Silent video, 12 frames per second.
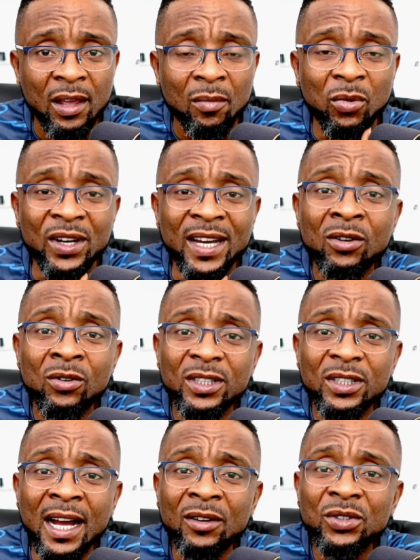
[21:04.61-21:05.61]
But
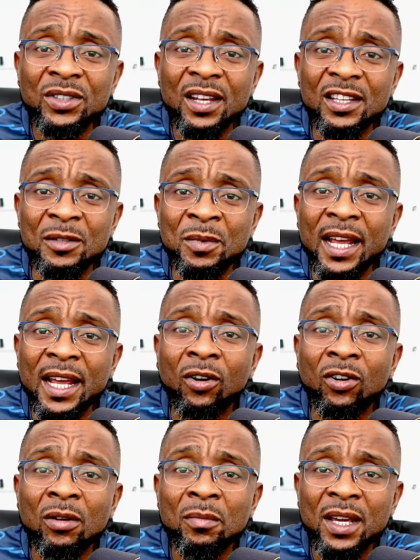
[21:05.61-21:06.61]
Dangote has been
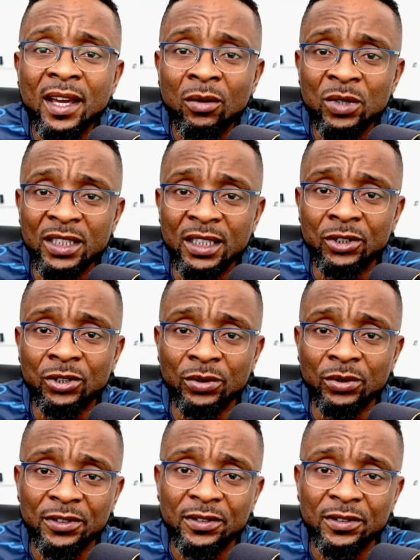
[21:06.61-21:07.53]
economical with the truth.